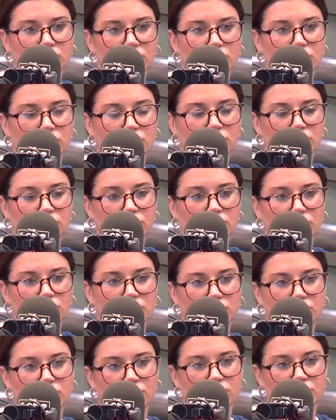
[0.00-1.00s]

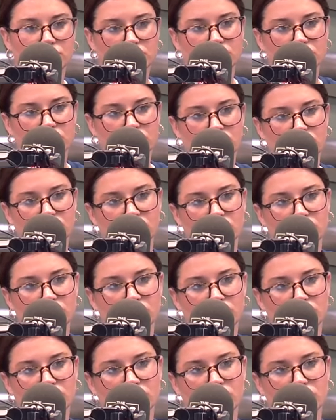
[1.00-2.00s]

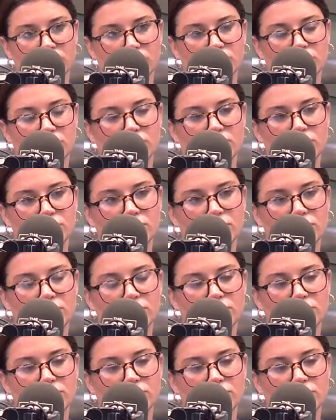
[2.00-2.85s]
No words are spoken by the person on screen.